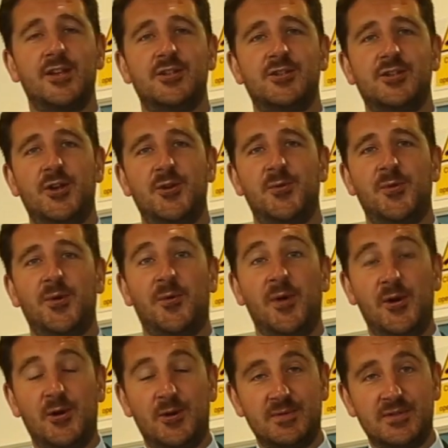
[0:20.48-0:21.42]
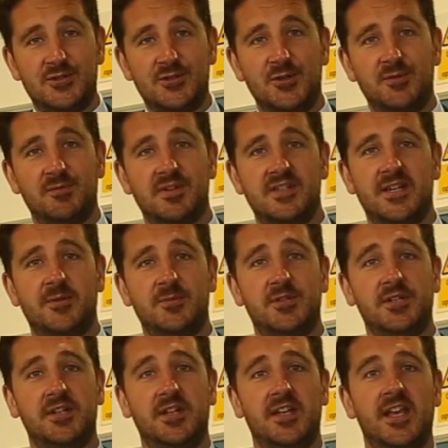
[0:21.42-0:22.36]
So, welcome to student
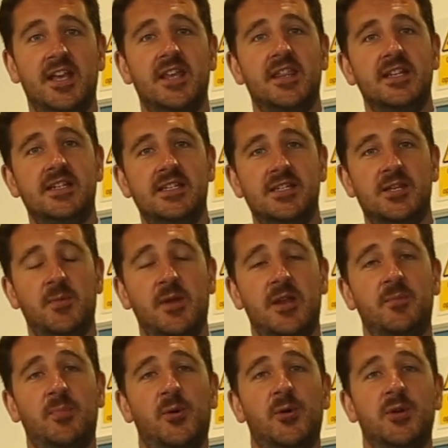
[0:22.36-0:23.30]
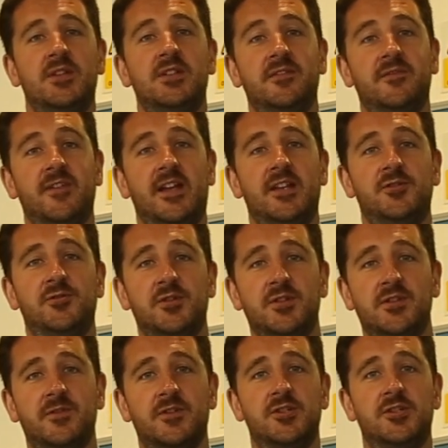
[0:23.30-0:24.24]
reception. This is the main point of
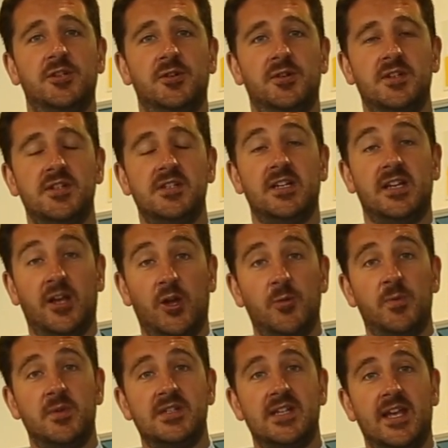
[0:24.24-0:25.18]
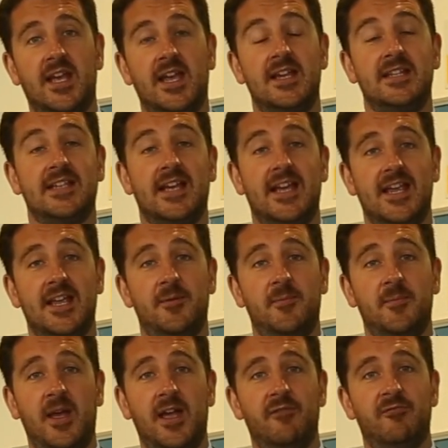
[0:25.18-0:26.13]
entrance for students, and it opens at 8
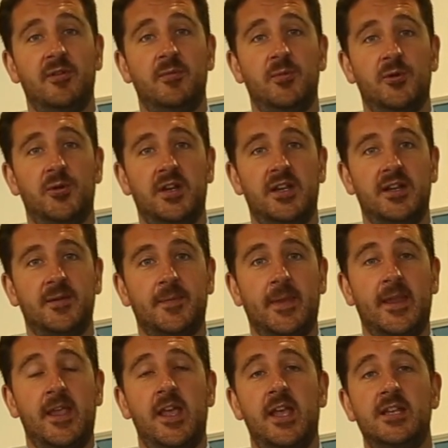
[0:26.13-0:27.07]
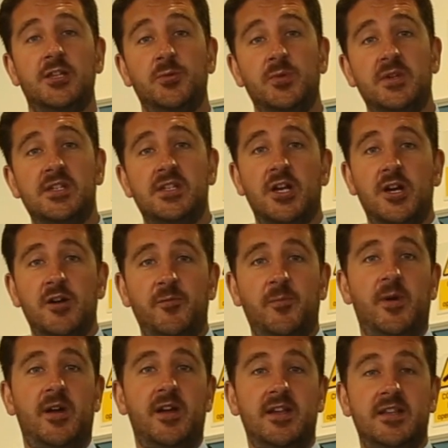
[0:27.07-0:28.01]
a.m. every morning. It's always
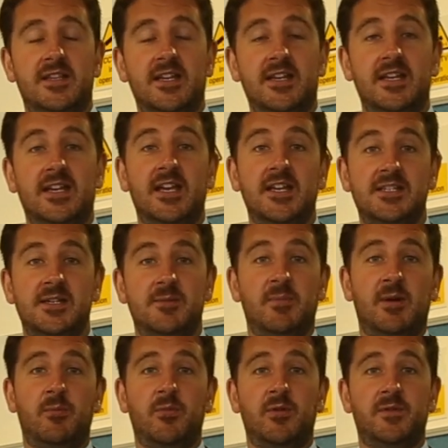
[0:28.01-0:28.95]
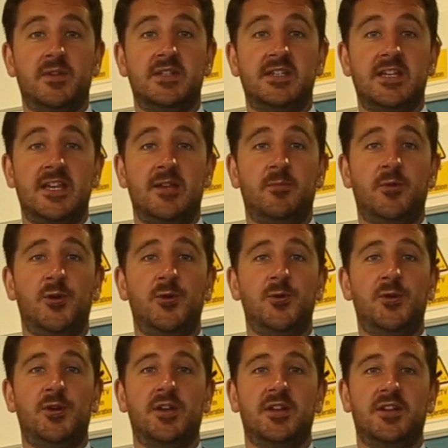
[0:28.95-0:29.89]
staffed by a dedicated member of the team
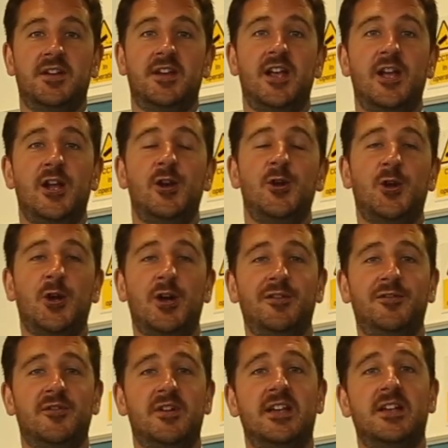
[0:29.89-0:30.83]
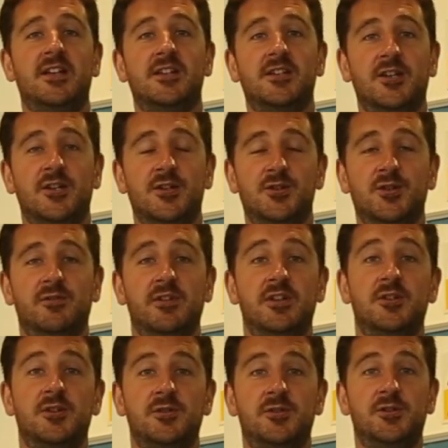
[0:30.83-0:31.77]
who can look after any concerns or
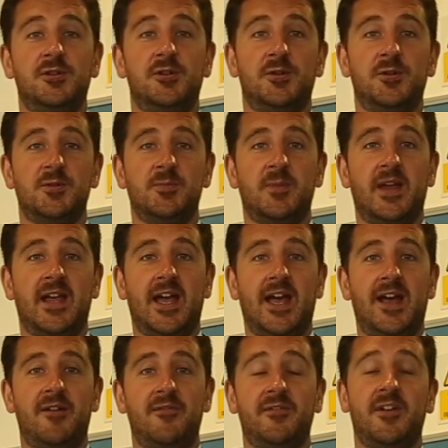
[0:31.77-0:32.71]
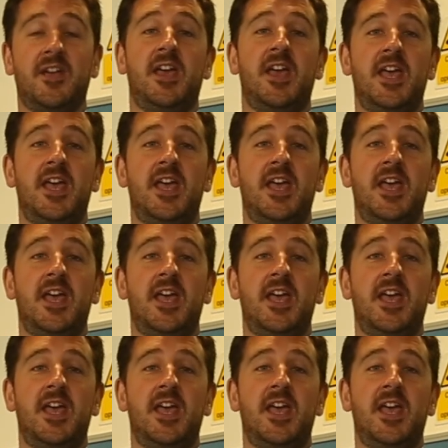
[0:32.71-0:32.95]
issues students may have.